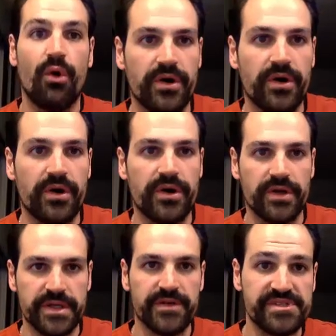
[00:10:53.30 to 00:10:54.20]

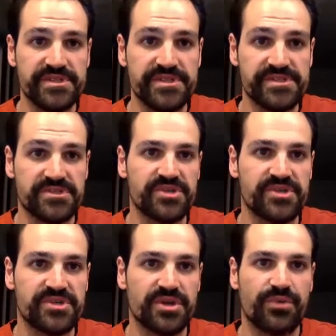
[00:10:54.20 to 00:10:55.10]
Or, in physics
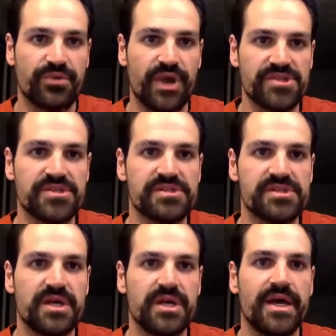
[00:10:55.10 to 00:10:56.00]
terms, compressions
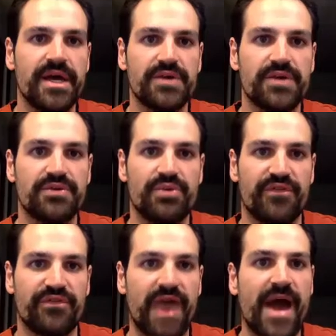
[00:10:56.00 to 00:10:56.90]
and
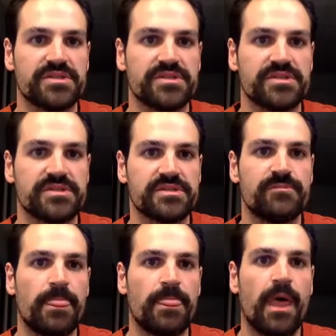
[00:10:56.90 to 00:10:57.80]
rarefactions.
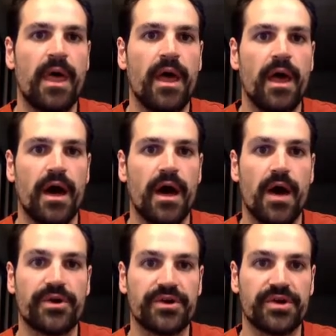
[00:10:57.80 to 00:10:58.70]

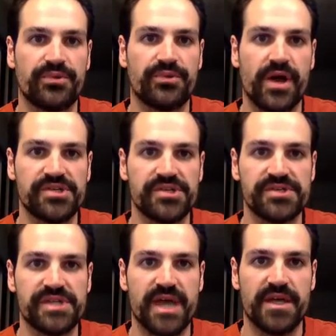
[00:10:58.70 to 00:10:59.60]
Where a compression
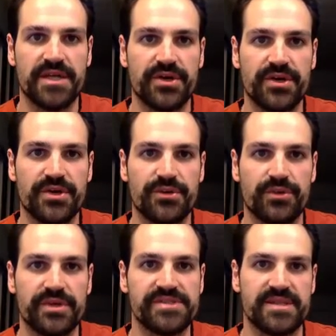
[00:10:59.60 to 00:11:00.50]
is any area where
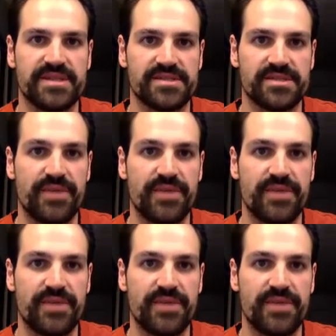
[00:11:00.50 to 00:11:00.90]
it's densely